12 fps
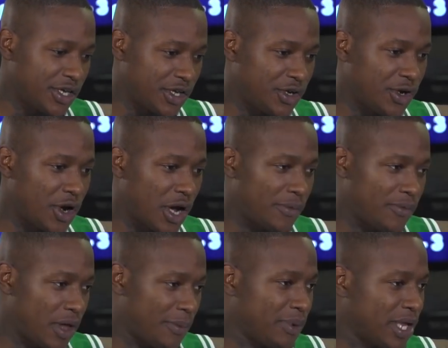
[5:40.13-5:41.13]
You know,
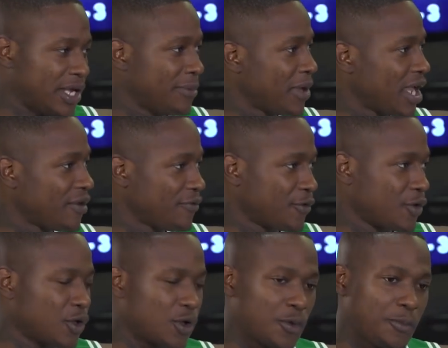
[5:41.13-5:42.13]
I played in Maine for
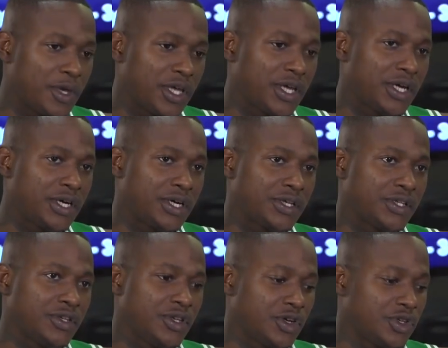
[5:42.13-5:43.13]
a little bit.
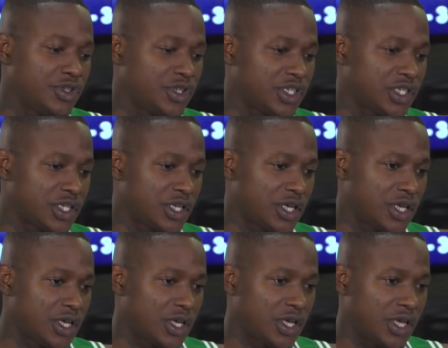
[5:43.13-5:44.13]
You know,
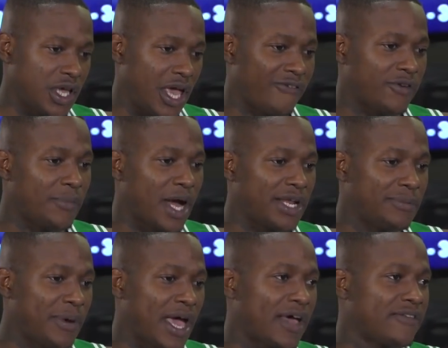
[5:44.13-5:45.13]
everybody's
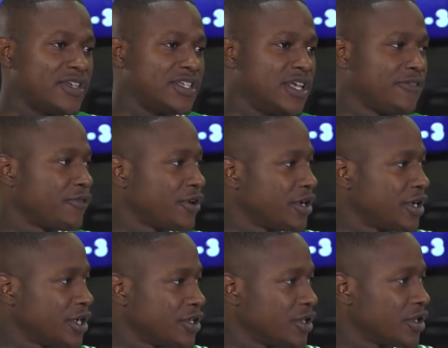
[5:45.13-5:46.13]
path is different.
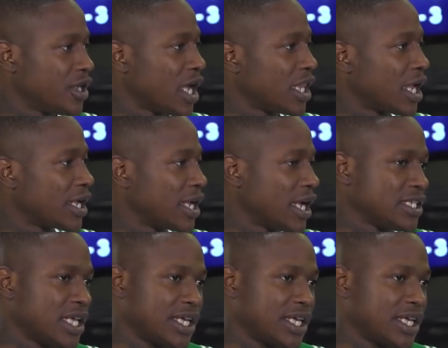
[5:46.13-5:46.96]
You know, you got a lot of guys